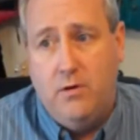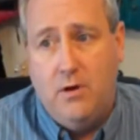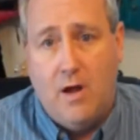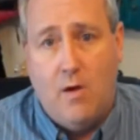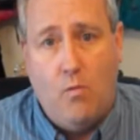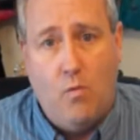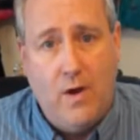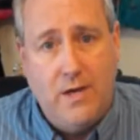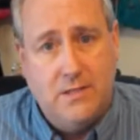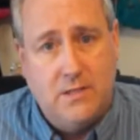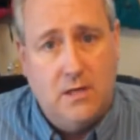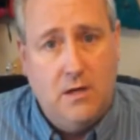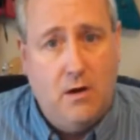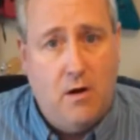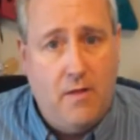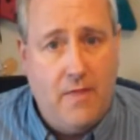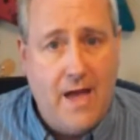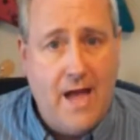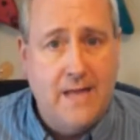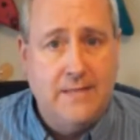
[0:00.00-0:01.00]
You're not wasting
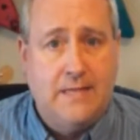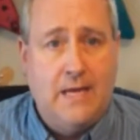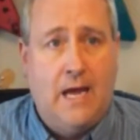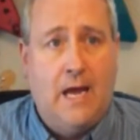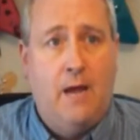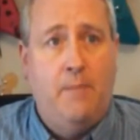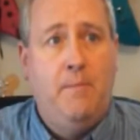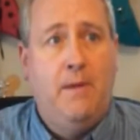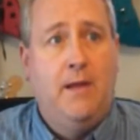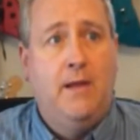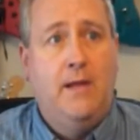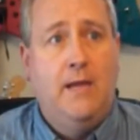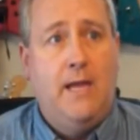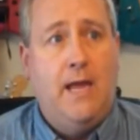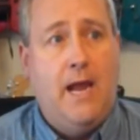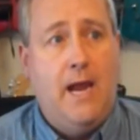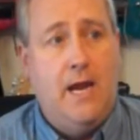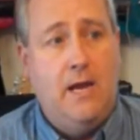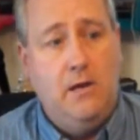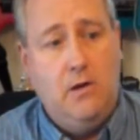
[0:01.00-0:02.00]
all that time,
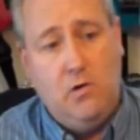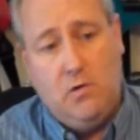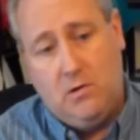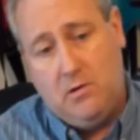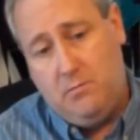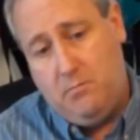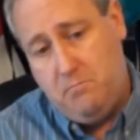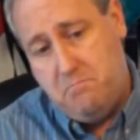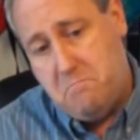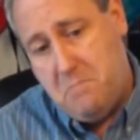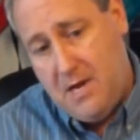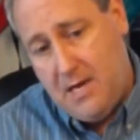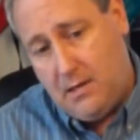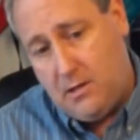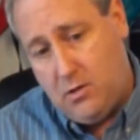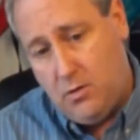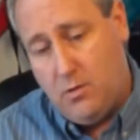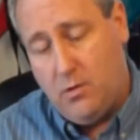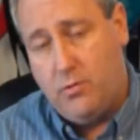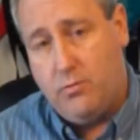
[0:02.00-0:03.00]
and you
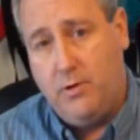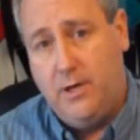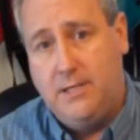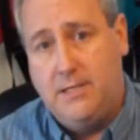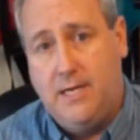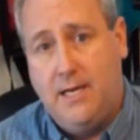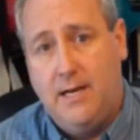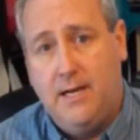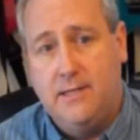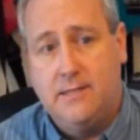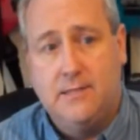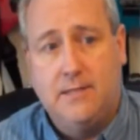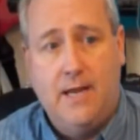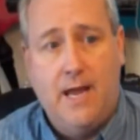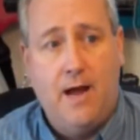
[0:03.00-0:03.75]
meet two or three tenants.